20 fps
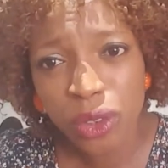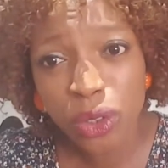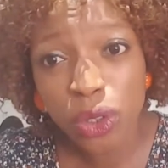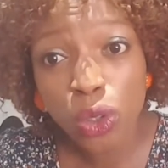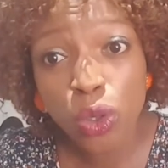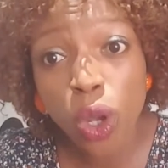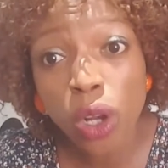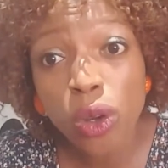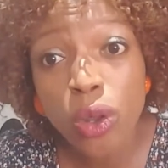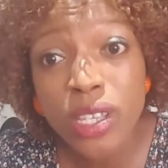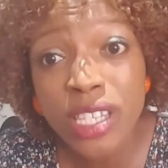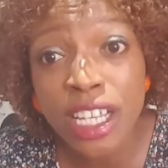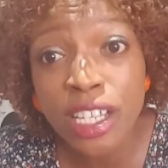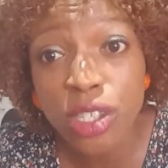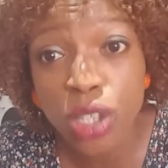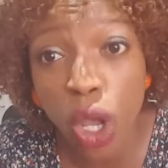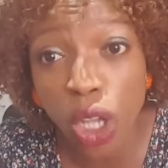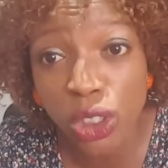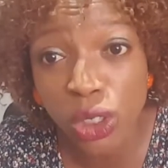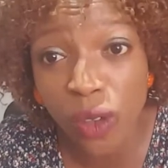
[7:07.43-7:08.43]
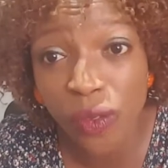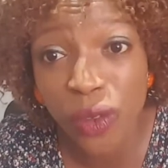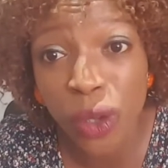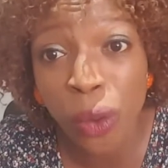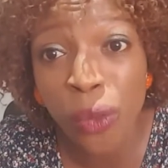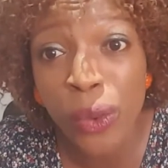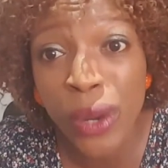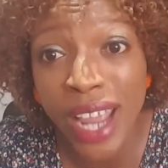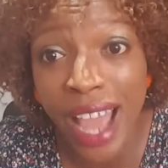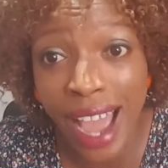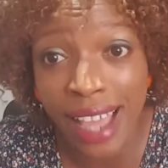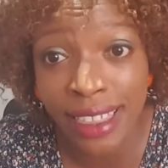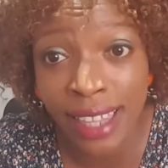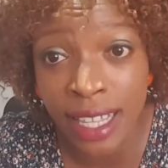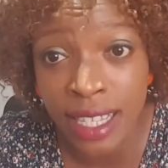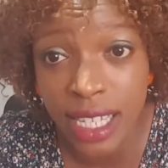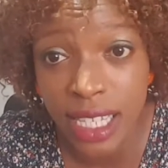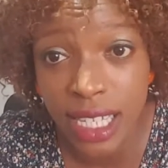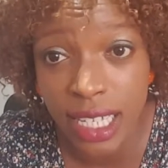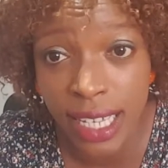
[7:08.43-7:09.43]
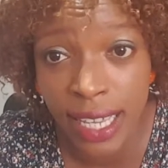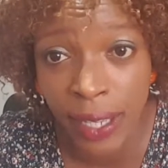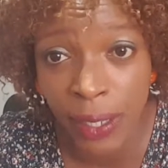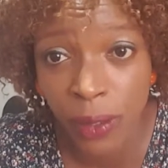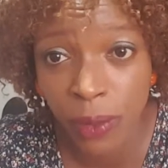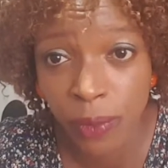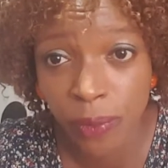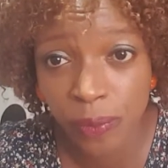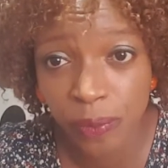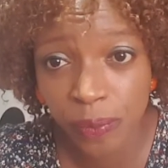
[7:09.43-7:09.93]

You're losing touch of your real identity, girl.